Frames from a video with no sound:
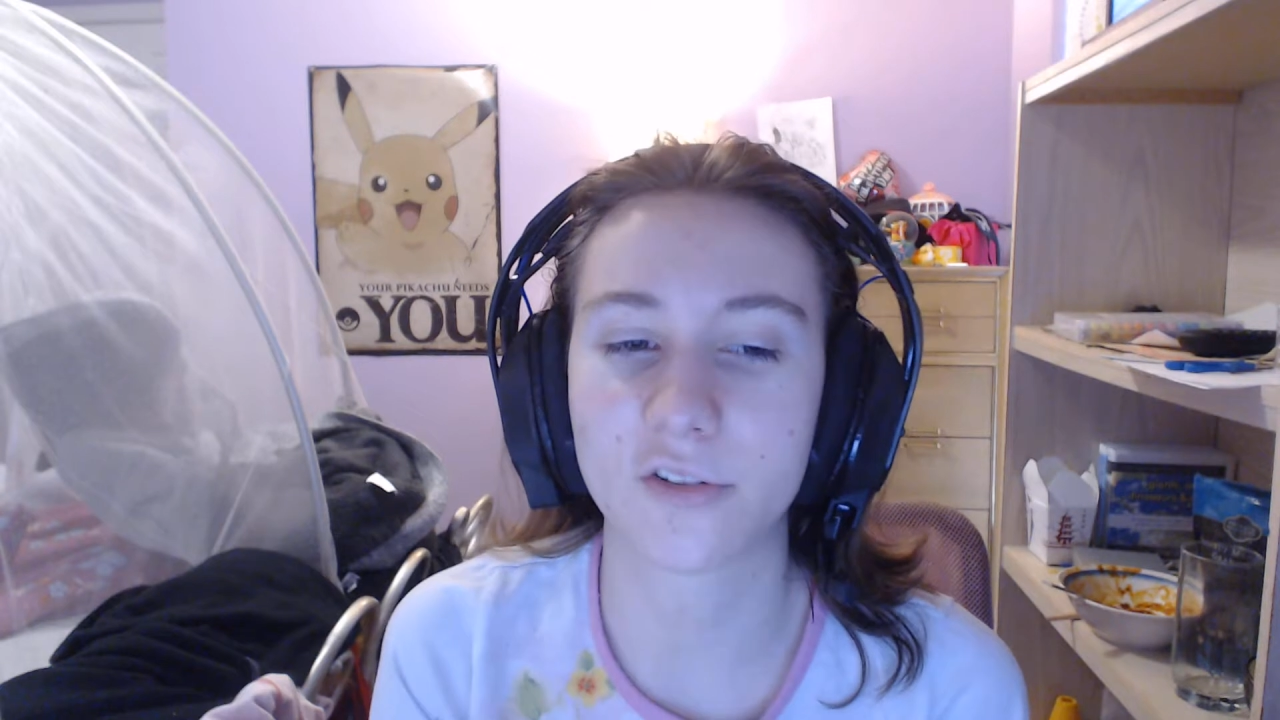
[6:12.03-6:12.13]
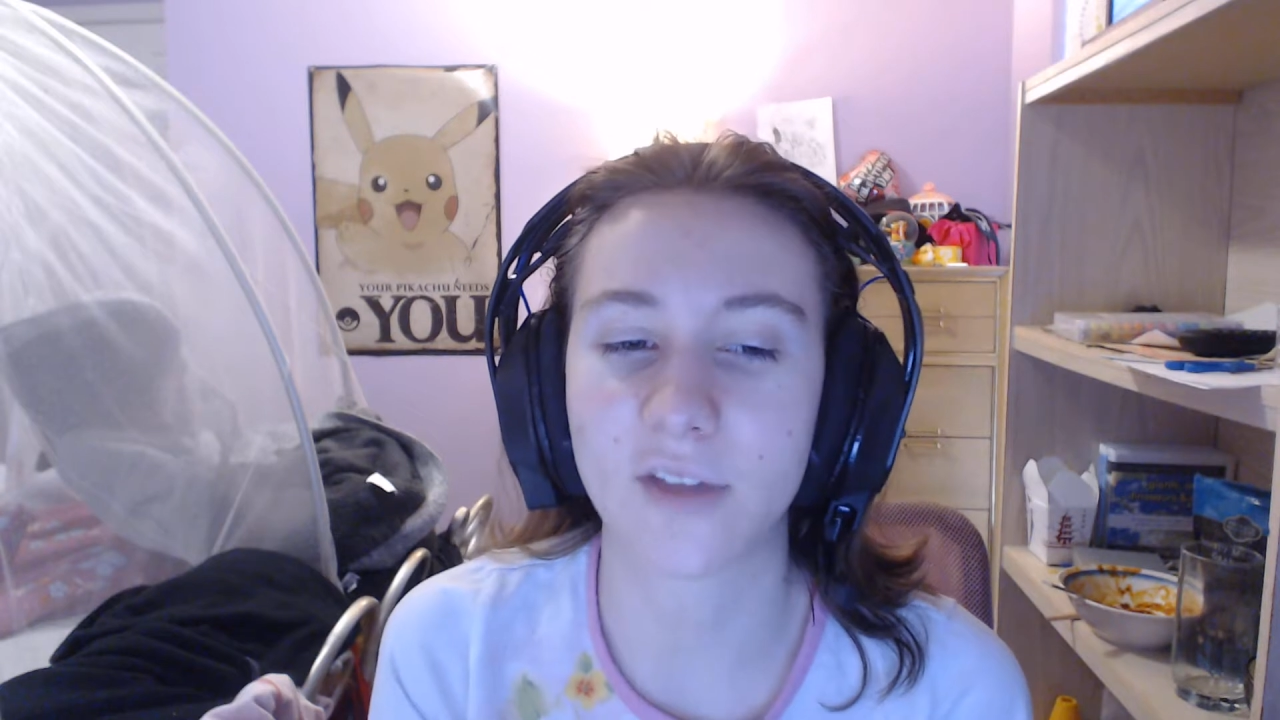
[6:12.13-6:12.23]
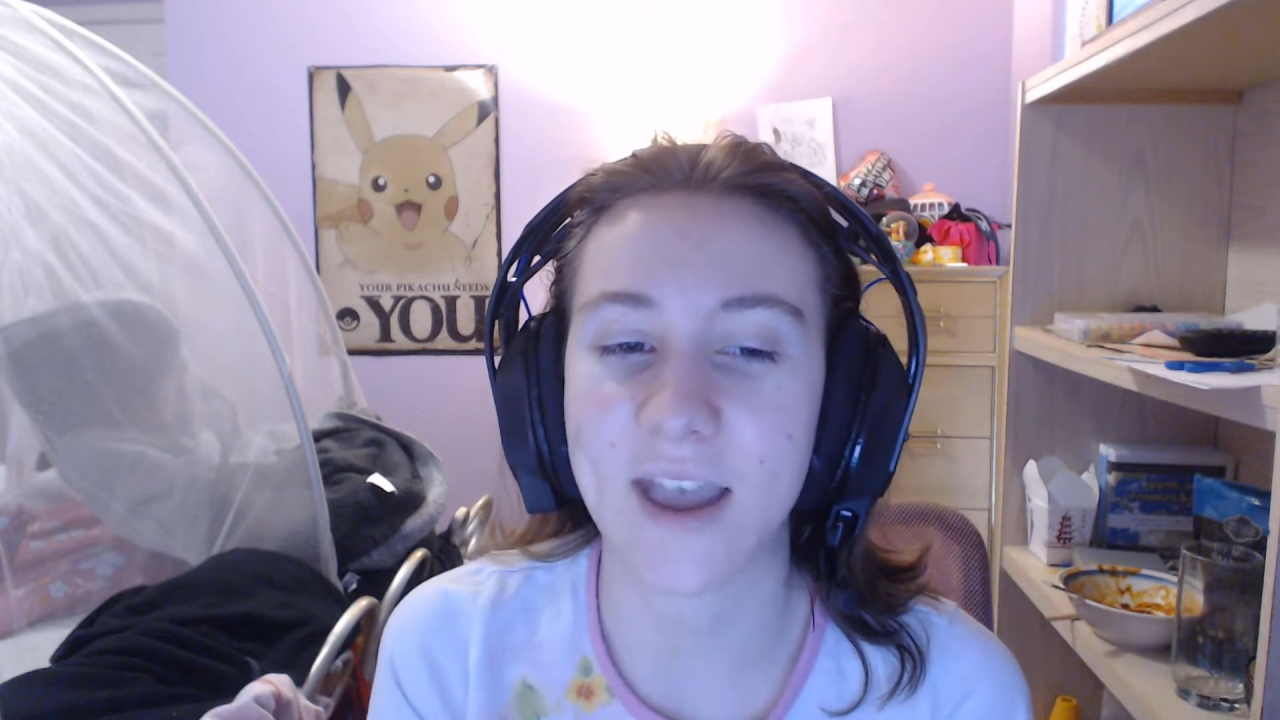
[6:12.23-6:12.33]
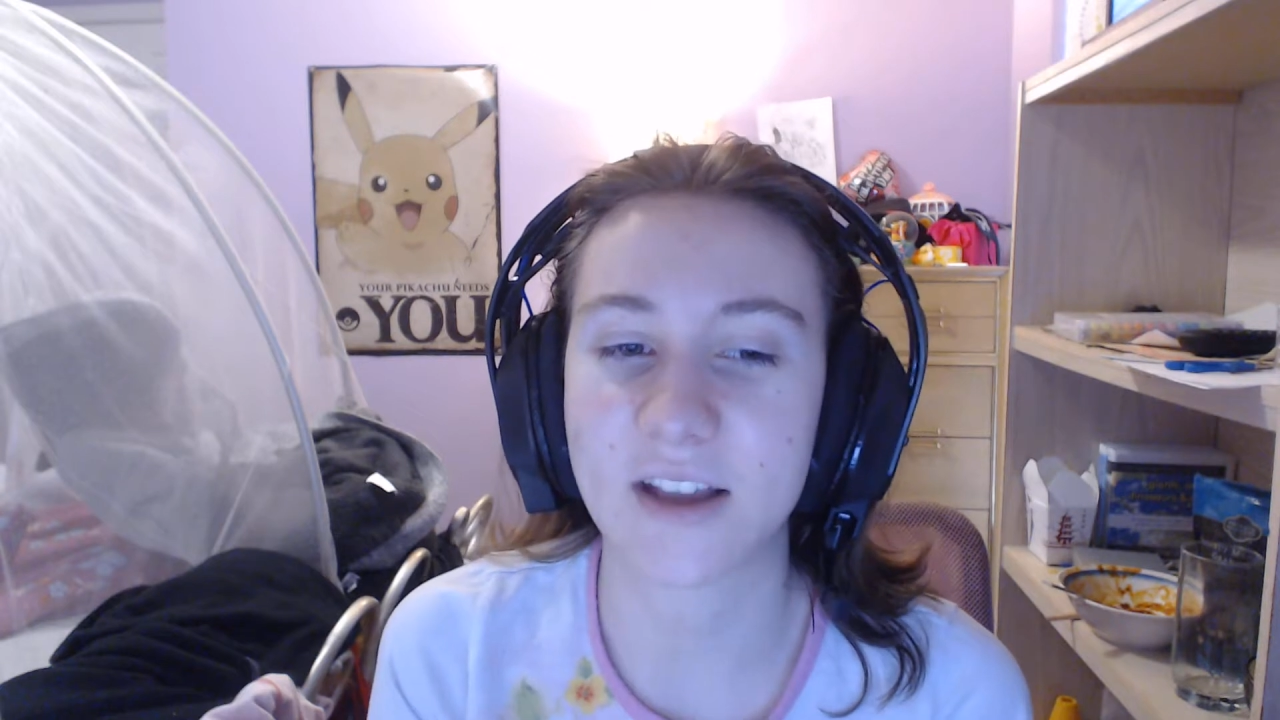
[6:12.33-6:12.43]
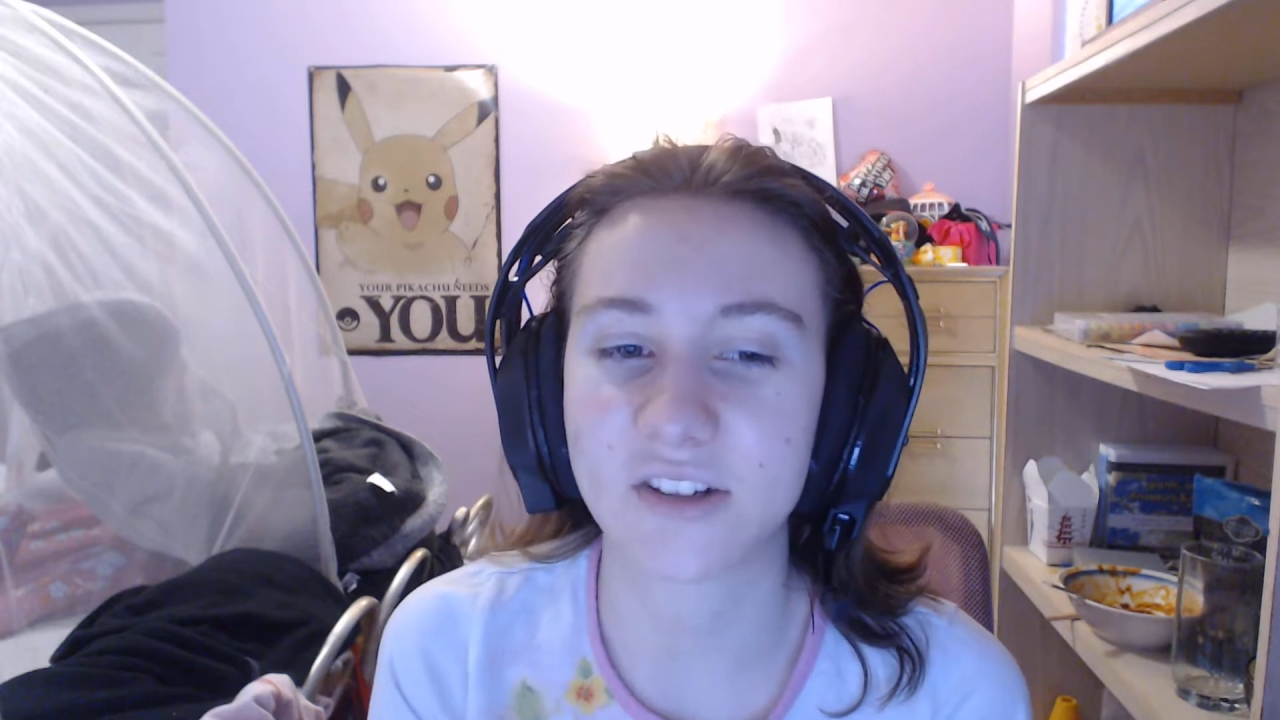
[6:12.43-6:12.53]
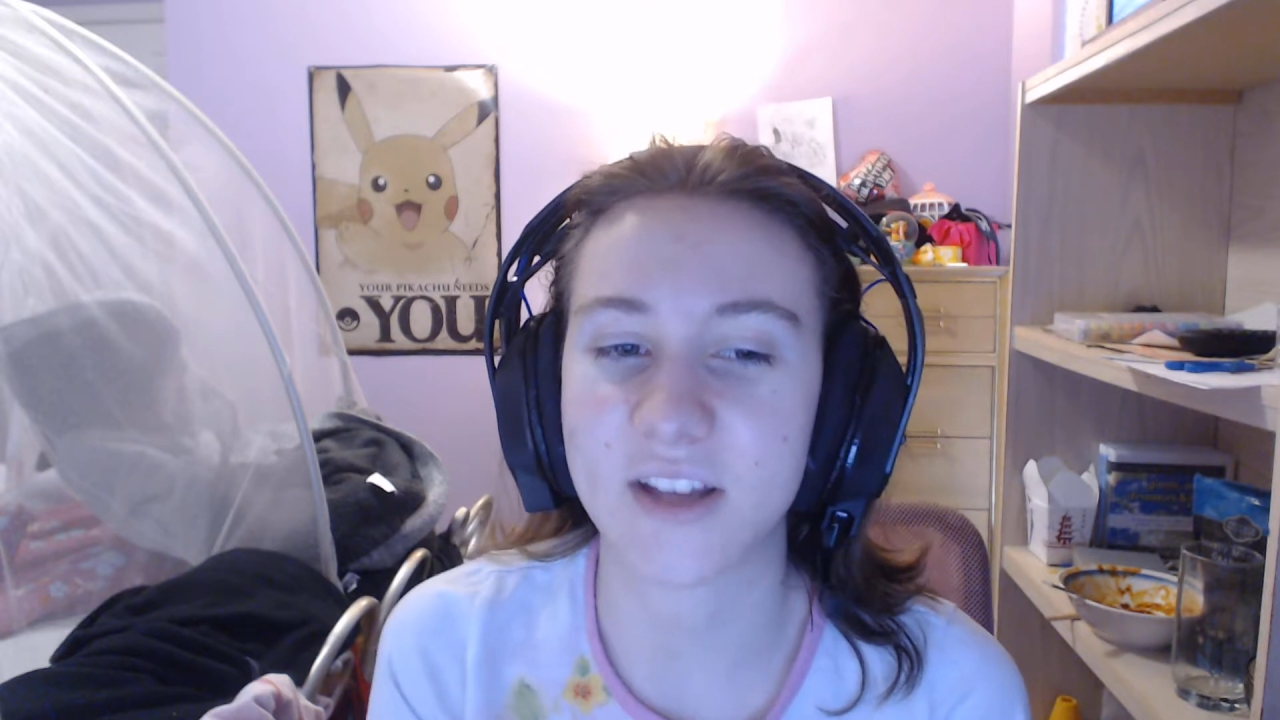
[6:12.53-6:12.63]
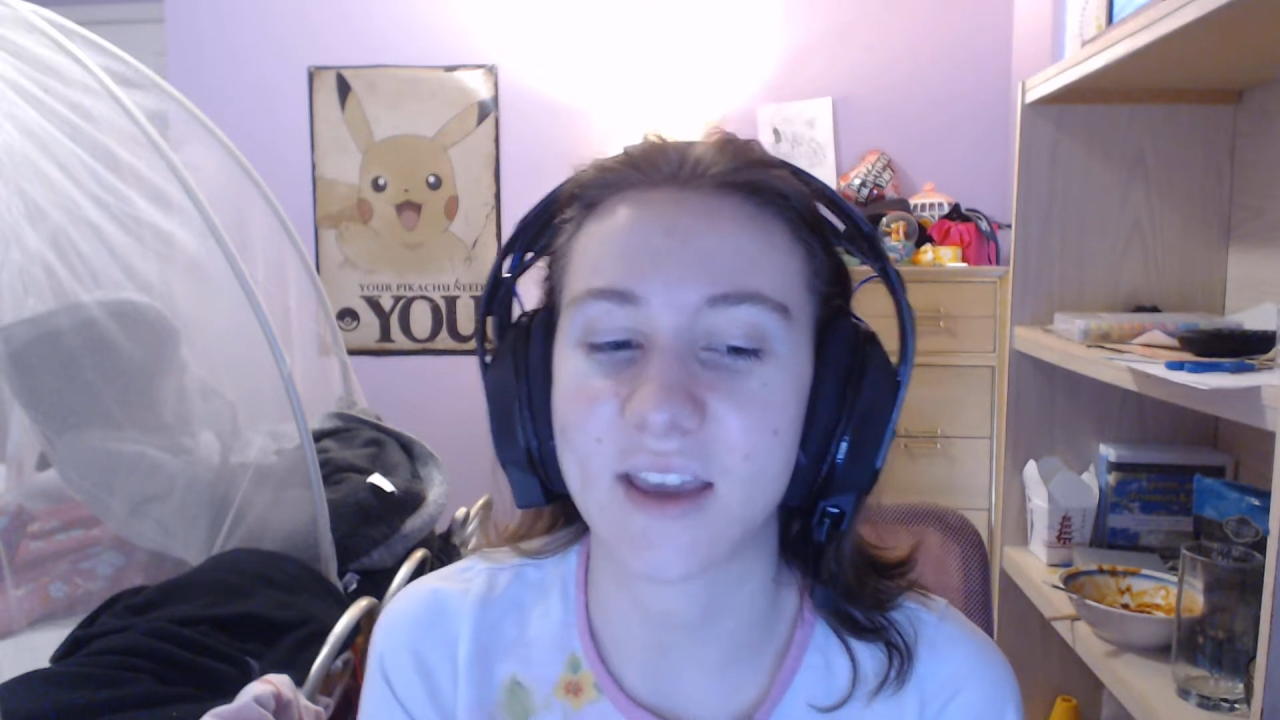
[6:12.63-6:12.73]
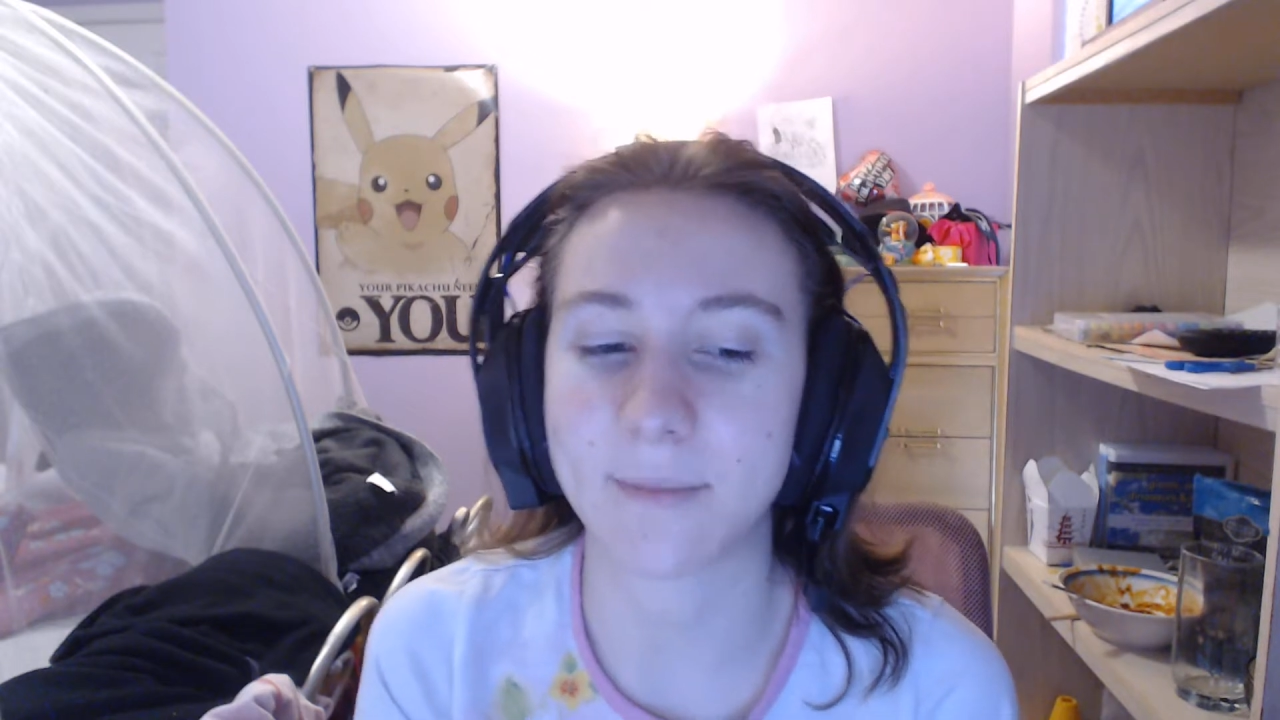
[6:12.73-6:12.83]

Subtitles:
hashtag